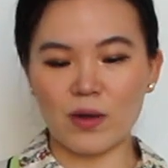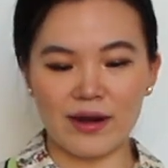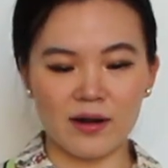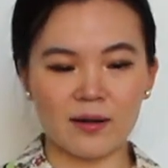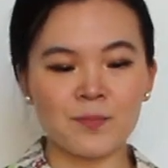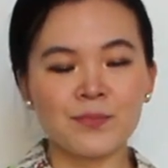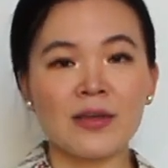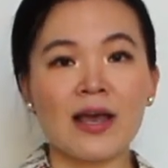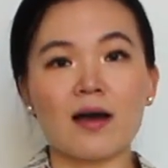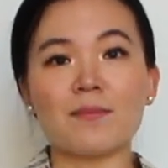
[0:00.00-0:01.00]
wear
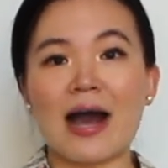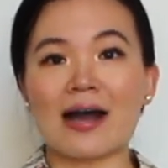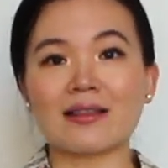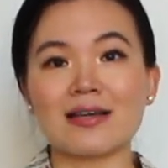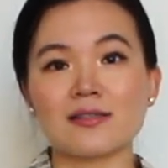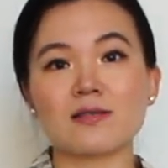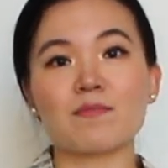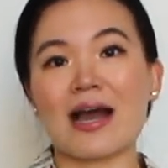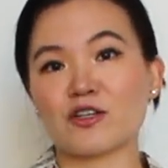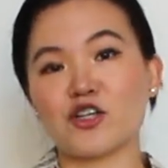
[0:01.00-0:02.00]
a bag that's
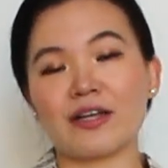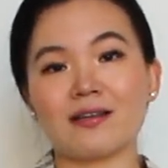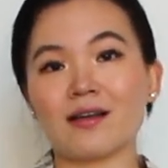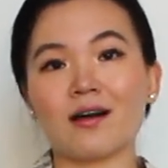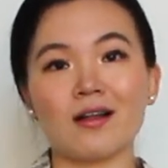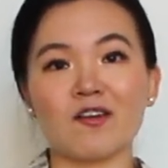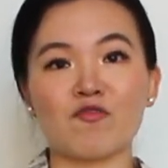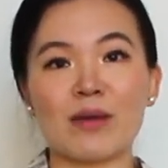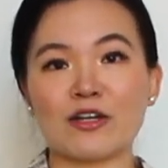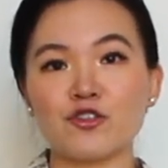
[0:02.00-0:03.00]
matching the color of
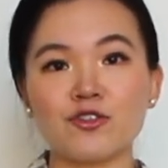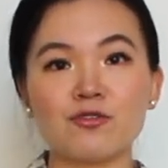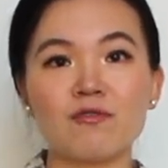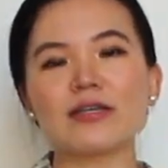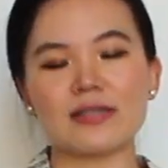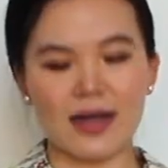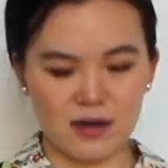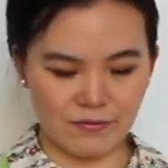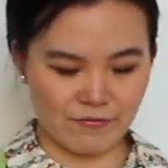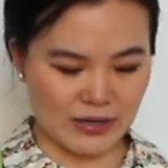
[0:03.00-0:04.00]
my shoe. This
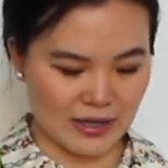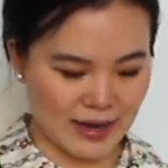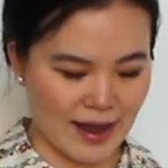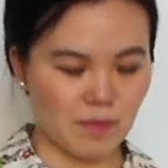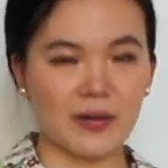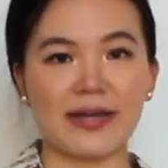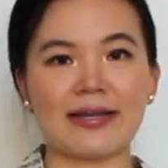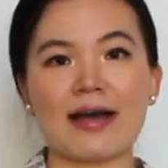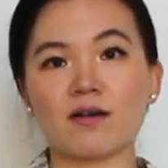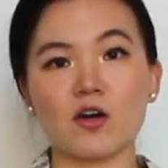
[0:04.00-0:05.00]
kind of V-neck button-down